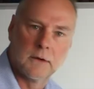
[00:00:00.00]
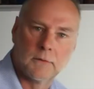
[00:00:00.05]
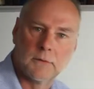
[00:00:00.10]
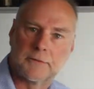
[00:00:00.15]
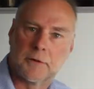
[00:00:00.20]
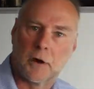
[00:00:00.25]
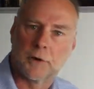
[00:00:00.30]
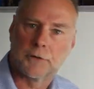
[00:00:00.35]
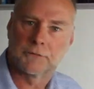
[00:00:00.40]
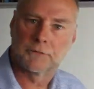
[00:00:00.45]

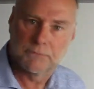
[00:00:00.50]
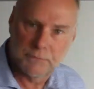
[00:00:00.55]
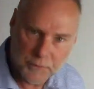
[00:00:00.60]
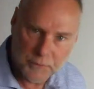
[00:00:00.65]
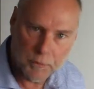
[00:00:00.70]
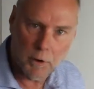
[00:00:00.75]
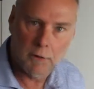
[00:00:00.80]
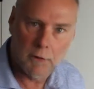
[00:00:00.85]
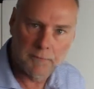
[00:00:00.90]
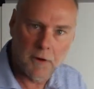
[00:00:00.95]
We've got
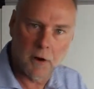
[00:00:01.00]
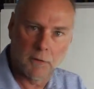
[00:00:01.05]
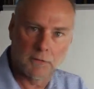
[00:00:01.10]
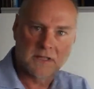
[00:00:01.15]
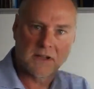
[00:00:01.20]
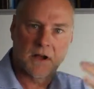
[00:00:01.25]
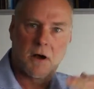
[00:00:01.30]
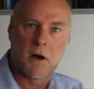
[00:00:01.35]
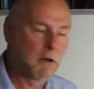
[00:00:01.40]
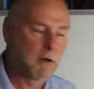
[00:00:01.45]
12
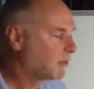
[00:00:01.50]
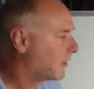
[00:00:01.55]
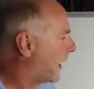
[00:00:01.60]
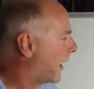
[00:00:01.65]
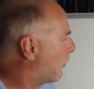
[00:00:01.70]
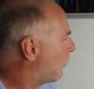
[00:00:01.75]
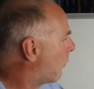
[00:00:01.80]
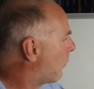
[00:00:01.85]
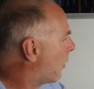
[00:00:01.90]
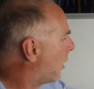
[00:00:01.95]
volts on
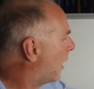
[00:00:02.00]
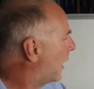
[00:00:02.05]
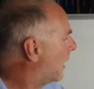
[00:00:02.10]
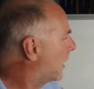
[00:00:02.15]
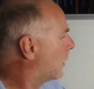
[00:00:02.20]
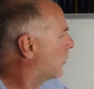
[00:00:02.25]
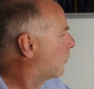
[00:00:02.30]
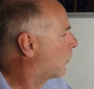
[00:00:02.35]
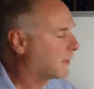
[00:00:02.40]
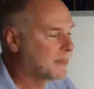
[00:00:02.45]
that
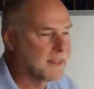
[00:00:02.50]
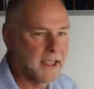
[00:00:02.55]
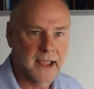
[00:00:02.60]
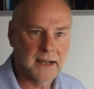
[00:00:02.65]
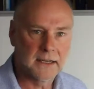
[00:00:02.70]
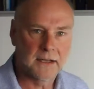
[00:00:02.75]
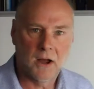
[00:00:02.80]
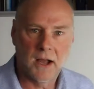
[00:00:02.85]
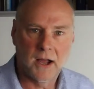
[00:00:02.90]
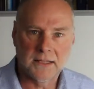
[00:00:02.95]
wire when the
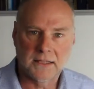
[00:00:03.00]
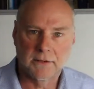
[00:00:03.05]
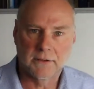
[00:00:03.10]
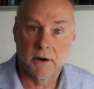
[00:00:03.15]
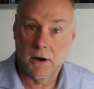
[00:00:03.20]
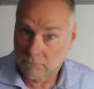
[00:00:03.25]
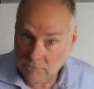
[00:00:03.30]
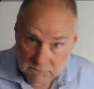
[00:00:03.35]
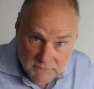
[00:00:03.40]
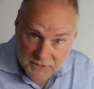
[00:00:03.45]
headlights are
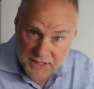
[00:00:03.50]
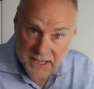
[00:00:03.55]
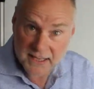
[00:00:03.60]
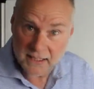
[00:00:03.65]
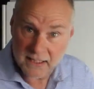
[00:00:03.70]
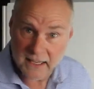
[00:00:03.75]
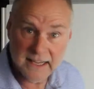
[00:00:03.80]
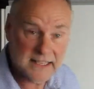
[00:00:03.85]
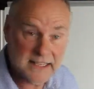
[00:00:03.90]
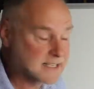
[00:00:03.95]
on.
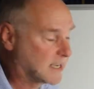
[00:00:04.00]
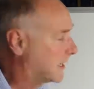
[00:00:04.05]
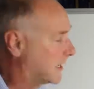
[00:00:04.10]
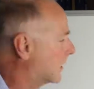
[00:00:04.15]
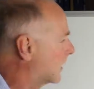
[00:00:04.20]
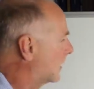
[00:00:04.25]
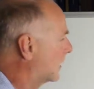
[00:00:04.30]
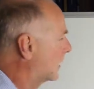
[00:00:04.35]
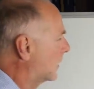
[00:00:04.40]
See, easy.